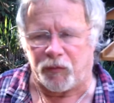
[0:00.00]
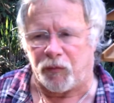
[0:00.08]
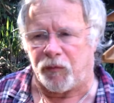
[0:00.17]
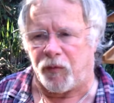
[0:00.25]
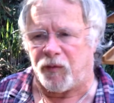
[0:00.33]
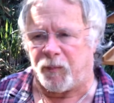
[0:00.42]
and
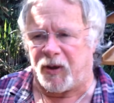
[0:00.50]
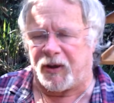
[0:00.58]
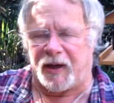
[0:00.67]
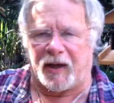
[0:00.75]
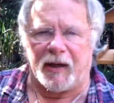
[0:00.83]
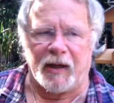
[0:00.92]
sometimes it's been
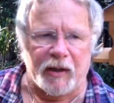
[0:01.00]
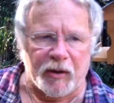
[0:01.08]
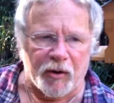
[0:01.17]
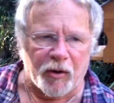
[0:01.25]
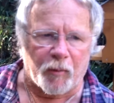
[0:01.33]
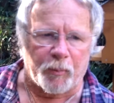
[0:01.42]

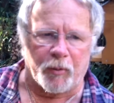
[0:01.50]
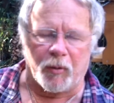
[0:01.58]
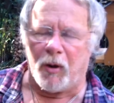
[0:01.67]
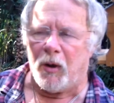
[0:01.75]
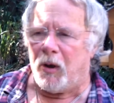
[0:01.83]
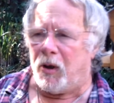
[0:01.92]
cleaned up and